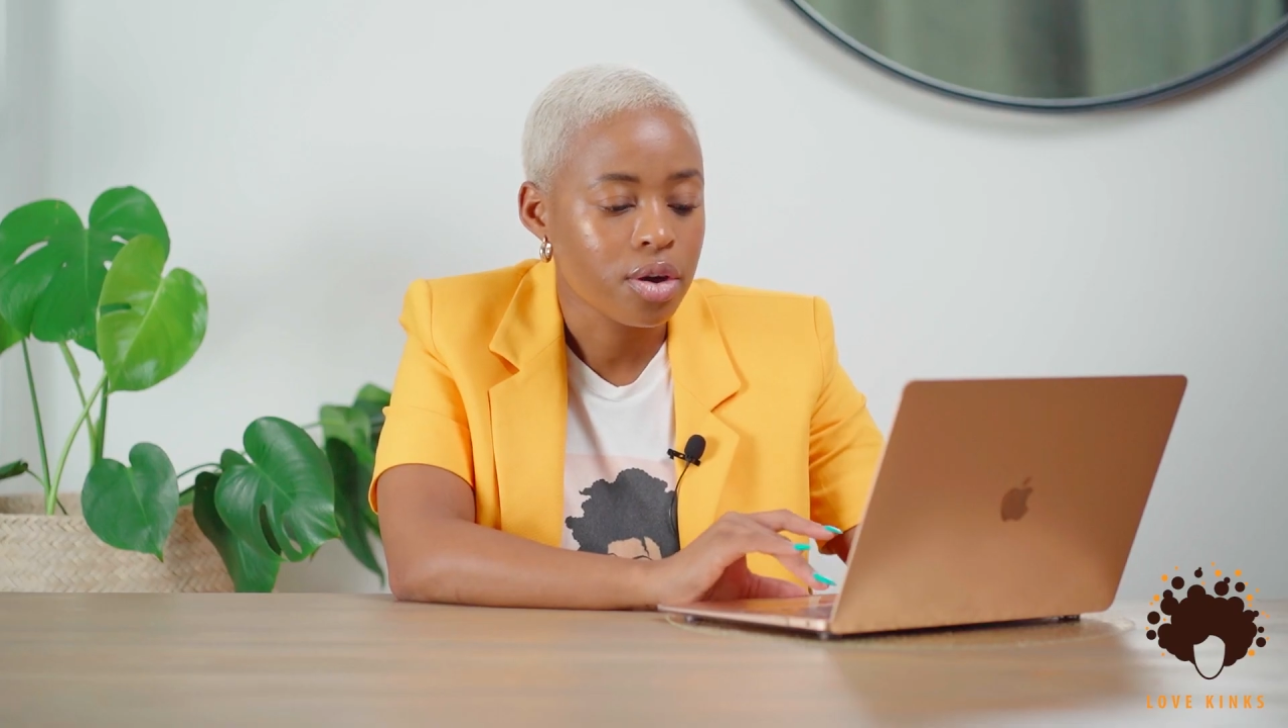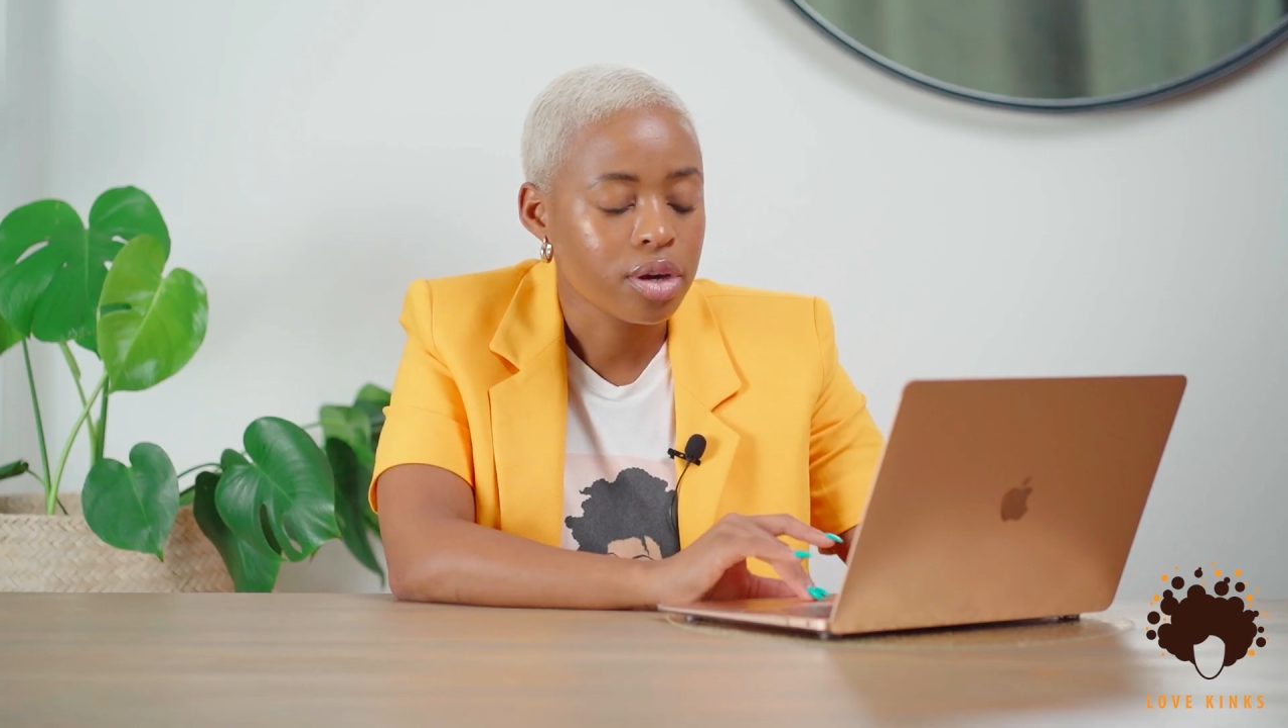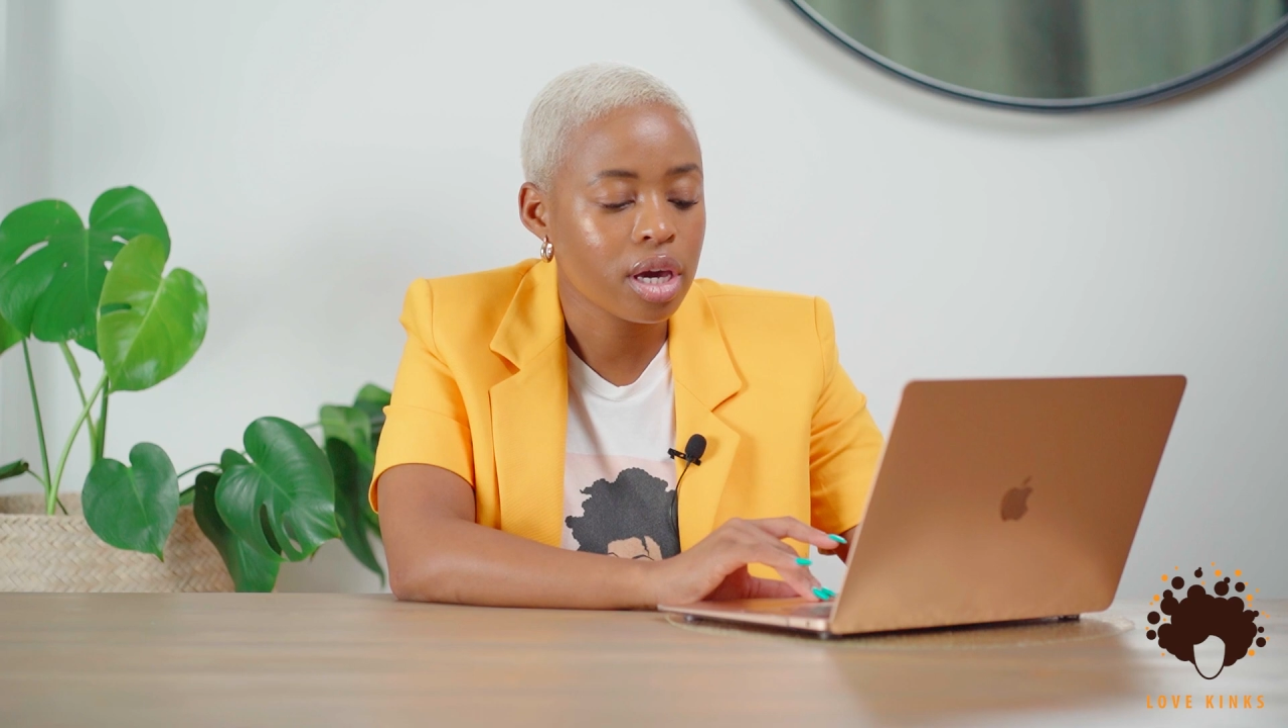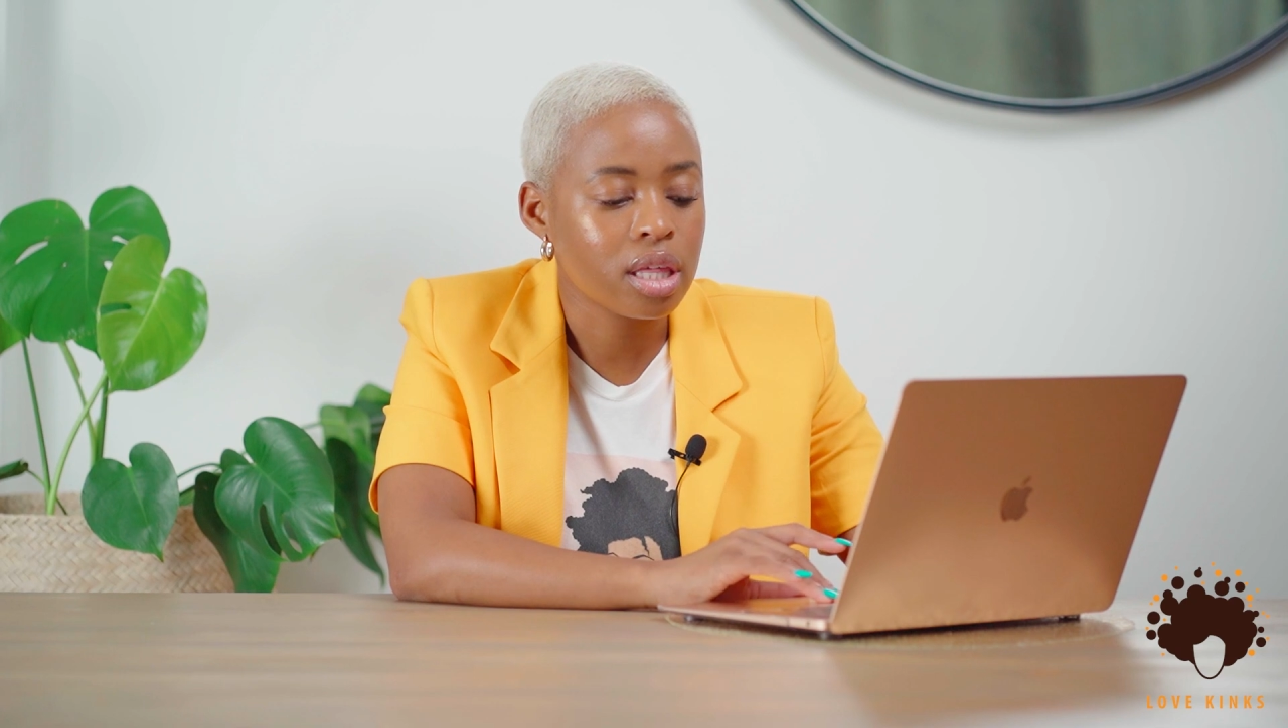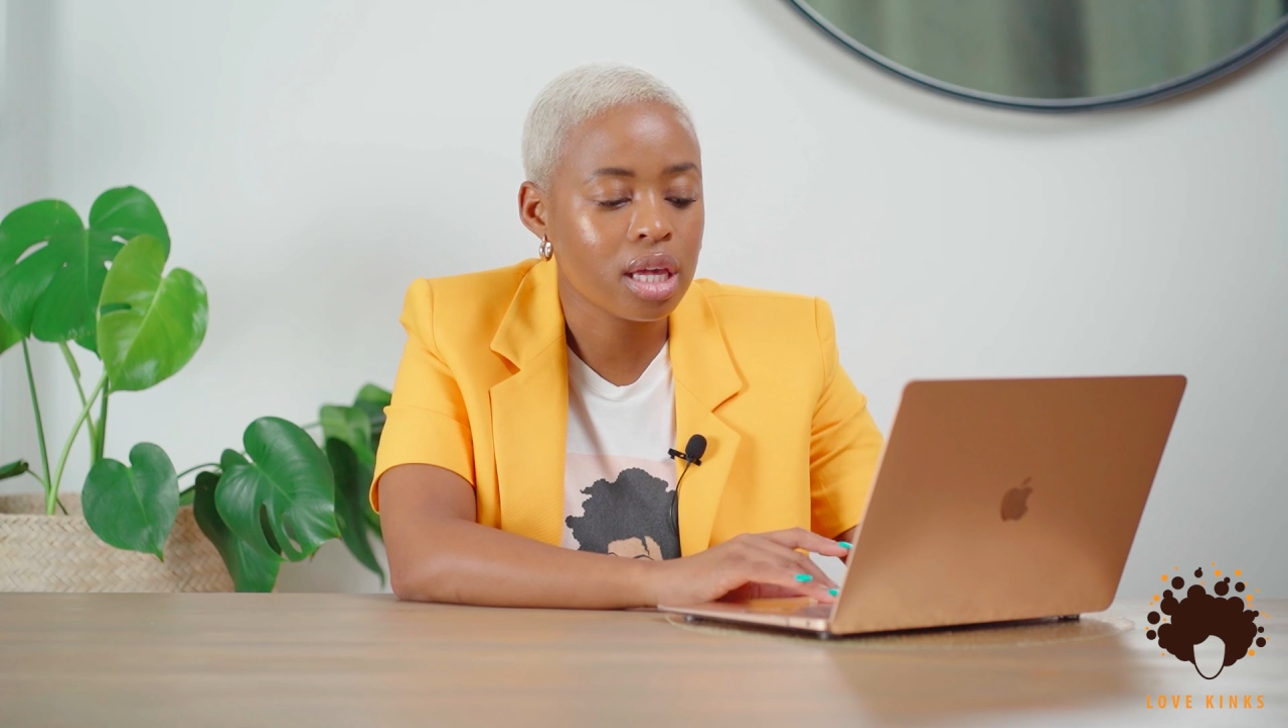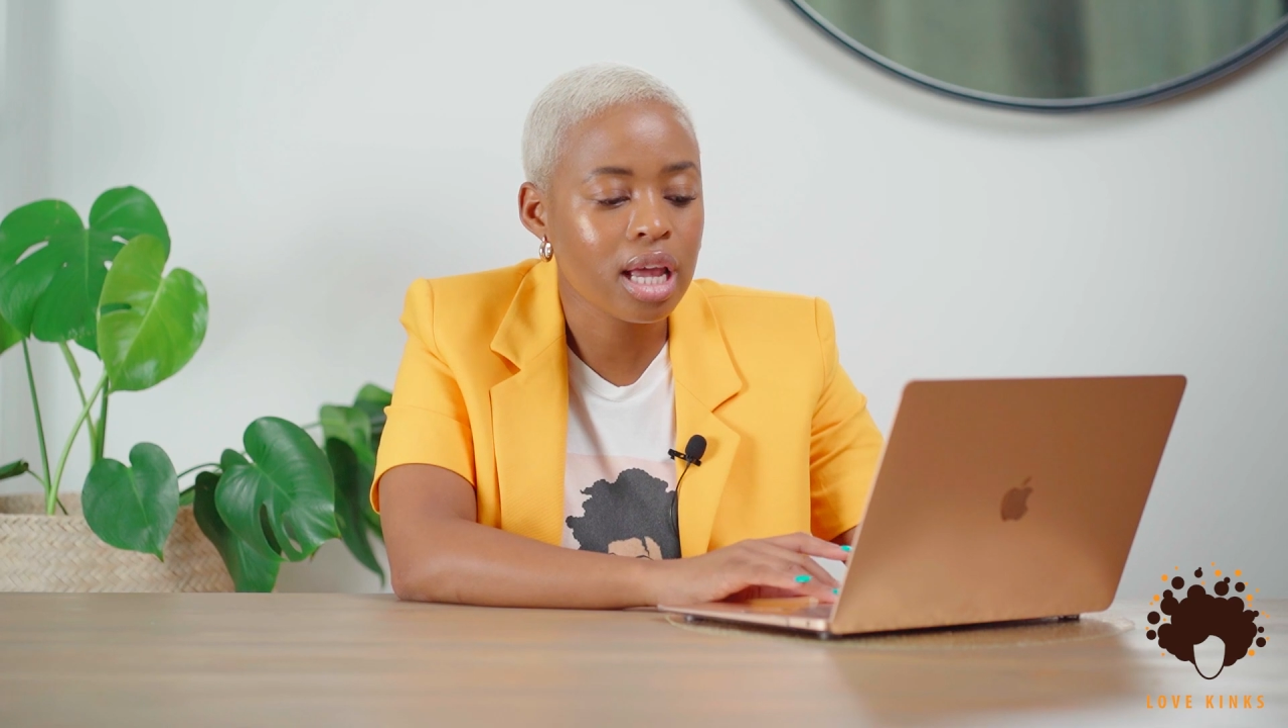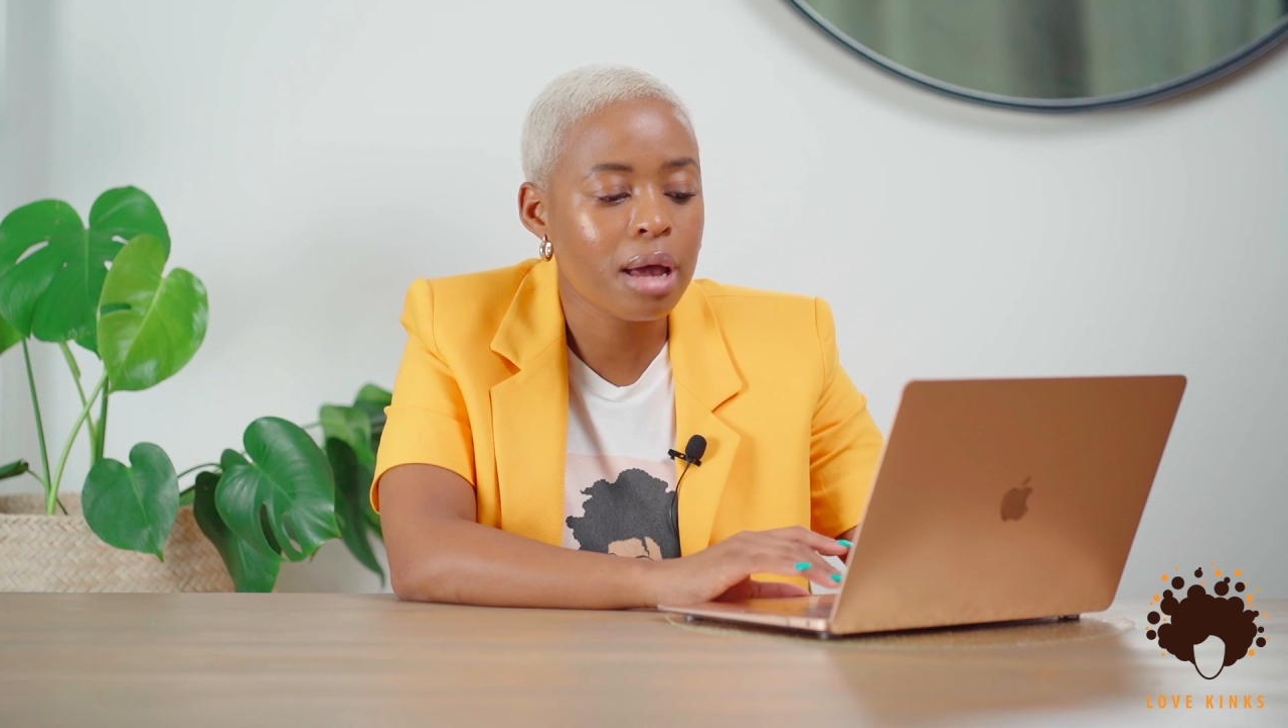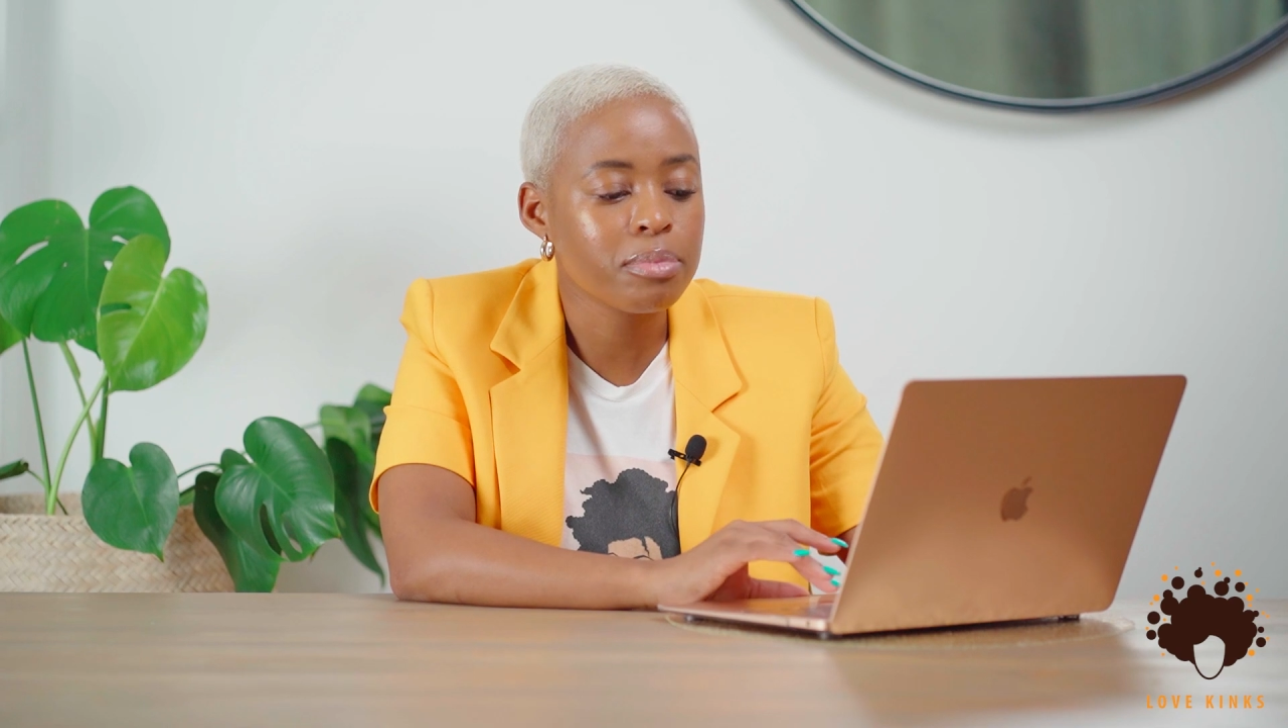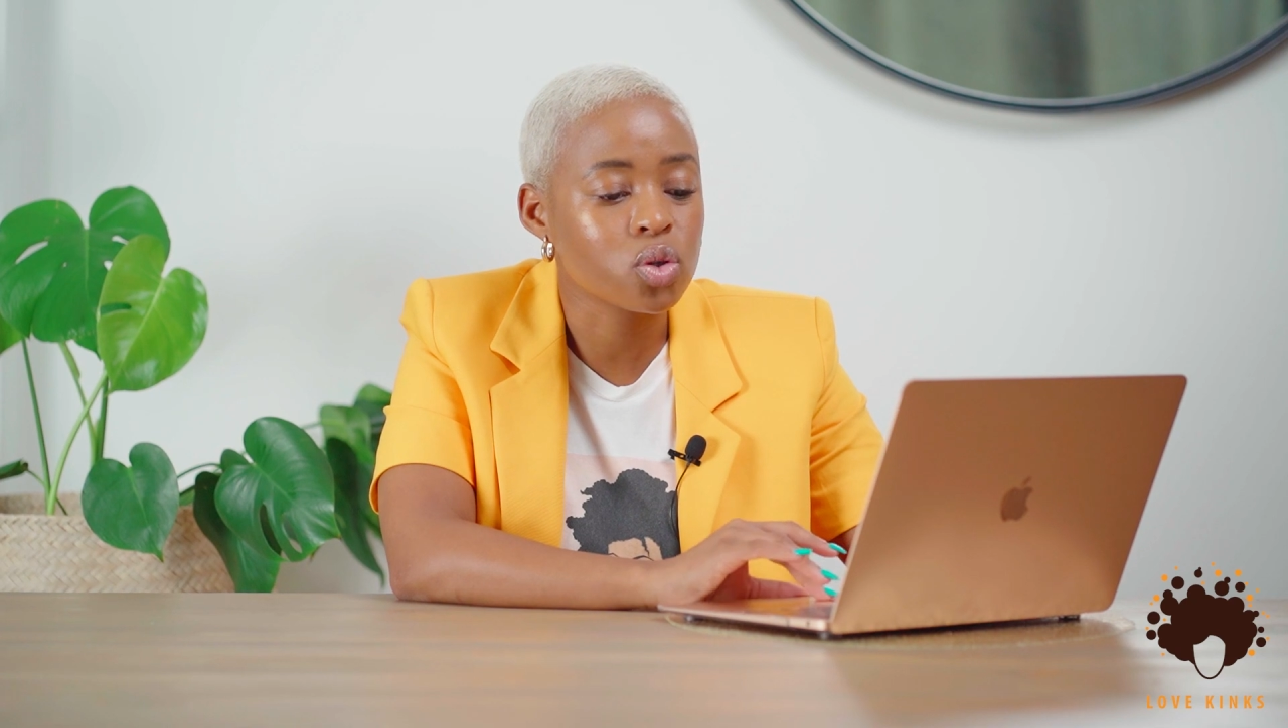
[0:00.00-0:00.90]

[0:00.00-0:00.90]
Okay, the income